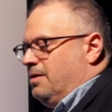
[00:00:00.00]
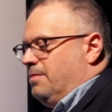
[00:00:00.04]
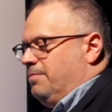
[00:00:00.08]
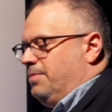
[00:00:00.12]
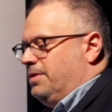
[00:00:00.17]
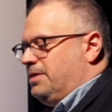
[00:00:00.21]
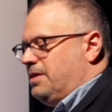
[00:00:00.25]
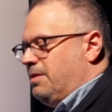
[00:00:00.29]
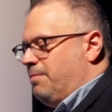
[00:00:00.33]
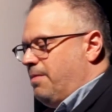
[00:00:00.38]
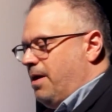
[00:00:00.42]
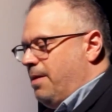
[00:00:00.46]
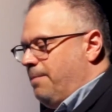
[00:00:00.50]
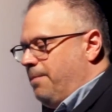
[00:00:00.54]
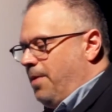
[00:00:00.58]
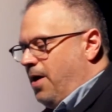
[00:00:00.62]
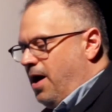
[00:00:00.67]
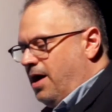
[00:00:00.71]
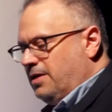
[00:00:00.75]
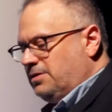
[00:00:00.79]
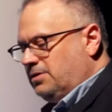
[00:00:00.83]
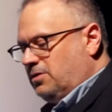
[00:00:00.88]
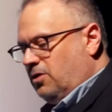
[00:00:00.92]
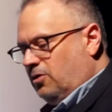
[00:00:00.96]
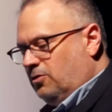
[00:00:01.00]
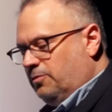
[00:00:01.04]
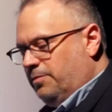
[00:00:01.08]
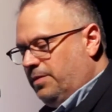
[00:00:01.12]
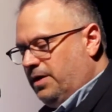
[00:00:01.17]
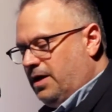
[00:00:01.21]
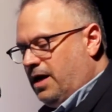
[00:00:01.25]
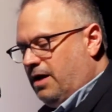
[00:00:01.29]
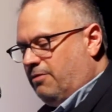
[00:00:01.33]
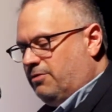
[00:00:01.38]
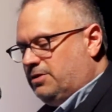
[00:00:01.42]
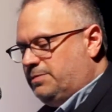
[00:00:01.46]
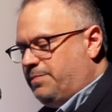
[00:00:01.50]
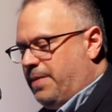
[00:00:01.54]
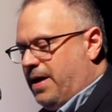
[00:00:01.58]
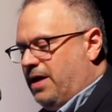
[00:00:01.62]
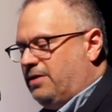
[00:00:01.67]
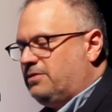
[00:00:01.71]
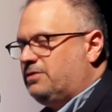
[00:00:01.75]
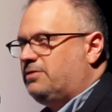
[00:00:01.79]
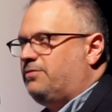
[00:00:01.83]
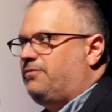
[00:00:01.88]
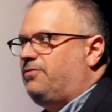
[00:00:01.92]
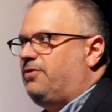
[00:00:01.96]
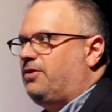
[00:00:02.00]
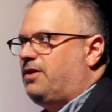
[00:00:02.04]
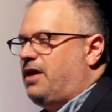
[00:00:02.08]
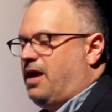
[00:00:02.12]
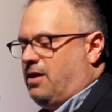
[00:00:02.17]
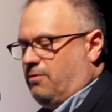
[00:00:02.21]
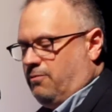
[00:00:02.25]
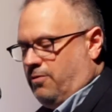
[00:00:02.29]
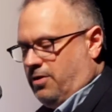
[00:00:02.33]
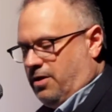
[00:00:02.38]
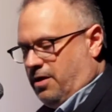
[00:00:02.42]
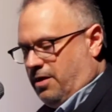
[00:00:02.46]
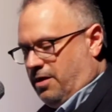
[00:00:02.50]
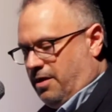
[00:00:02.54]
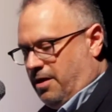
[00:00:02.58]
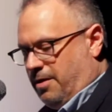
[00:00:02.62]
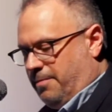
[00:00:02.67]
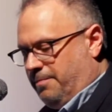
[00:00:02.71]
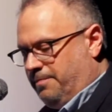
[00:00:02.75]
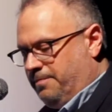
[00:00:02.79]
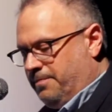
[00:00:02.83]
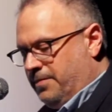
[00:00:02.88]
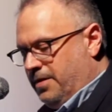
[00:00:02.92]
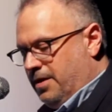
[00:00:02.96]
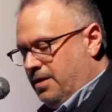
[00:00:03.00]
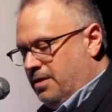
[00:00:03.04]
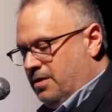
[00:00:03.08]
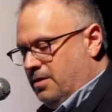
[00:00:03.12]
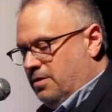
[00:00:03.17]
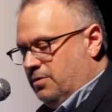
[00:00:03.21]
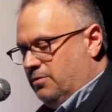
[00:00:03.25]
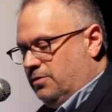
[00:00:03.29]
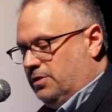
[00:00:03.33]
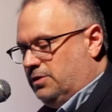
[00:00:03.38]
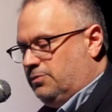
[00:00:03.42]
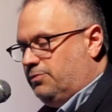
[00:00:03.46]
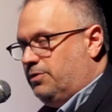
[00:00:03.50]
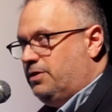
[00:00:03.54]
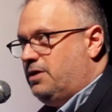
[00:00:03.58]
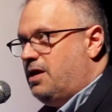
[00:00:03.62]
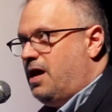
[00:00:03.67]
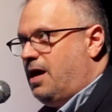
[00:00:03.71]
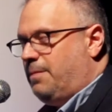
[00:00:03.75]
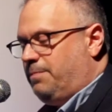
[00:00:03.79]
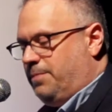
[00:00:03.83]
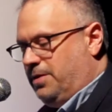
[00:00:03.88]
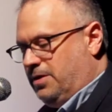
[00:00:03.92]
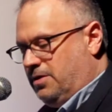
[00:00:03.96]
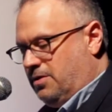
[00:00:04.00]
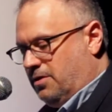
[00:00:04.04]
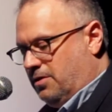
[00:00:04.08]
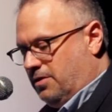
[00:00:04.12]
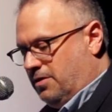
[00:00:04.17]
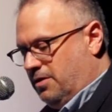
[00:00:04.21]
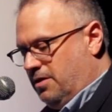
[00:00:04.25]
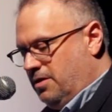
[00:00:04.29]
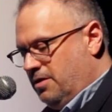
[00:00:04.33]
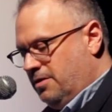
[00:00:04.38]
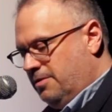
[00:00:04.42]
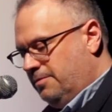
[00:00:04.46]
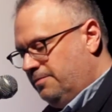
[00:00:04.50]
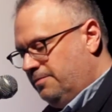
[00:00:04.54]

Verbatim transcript: But then my boss told me I was bound to forget one of them, which would not be good.